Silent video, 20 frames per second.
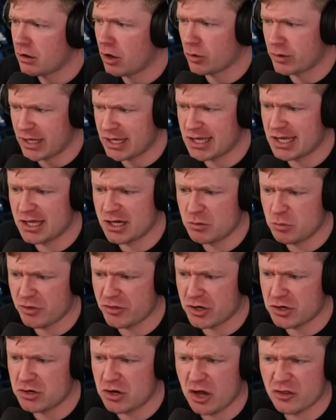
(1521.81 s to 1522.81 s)
Okay, you hit him
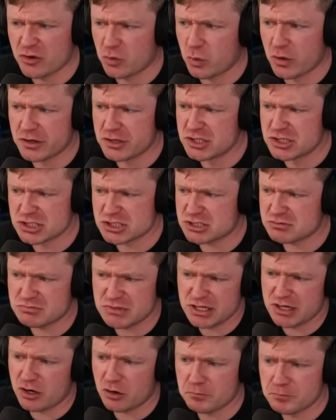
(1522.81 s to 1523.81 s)
with another one. You just,
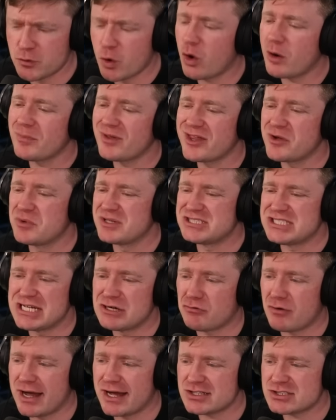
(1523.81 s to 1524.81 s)
normally with
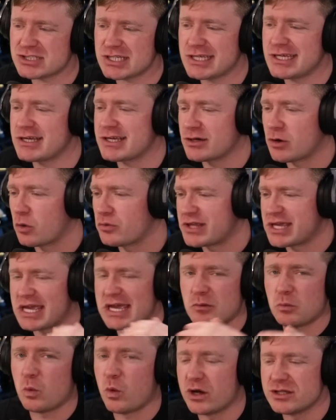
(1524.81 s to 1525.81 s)
D-Rex, he can only
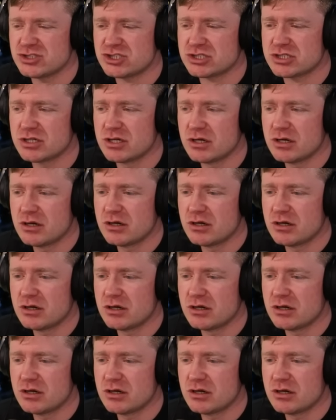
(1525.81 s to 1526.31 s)
hit once